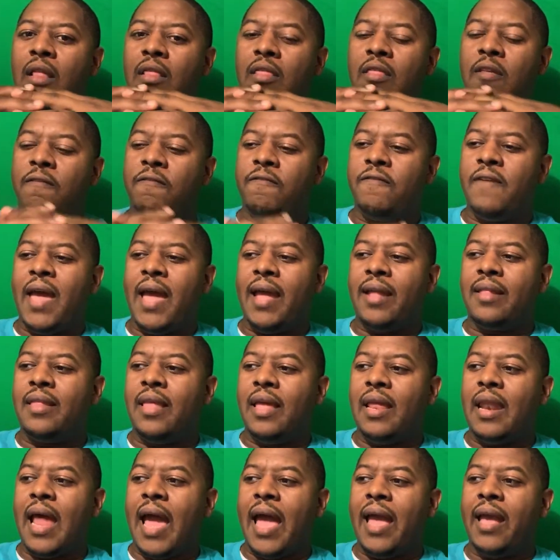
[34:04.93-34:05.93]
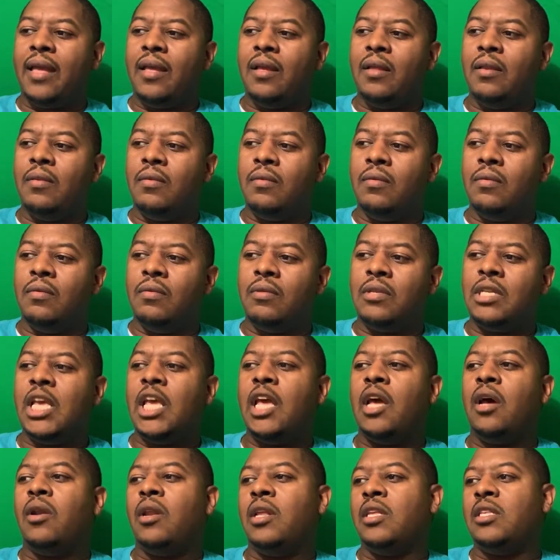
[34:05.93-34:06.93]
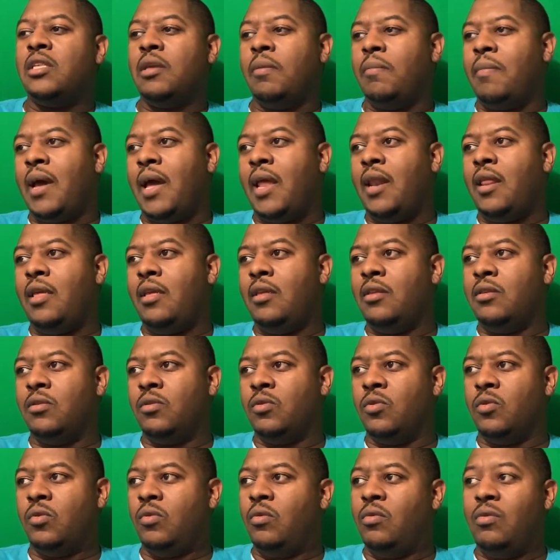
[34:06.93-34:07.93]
the fact that I can tell that somebody's